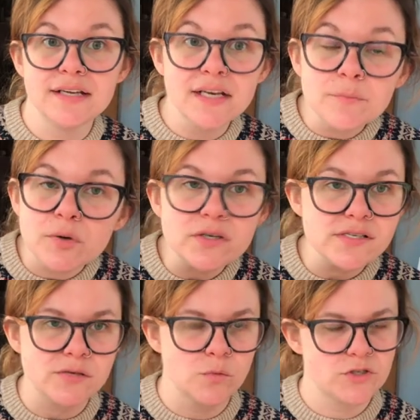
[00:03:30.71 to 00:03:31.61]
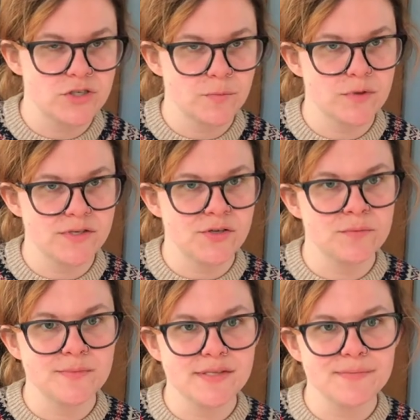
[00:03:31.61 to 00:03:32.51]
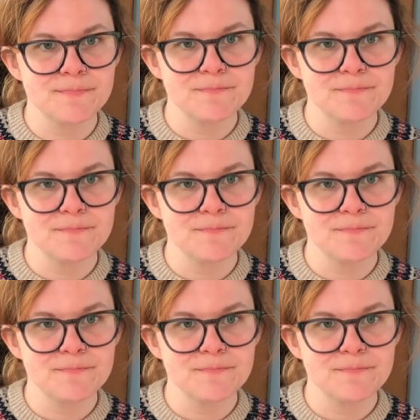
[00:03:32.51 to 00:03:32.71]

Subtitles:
in-person worship resumes.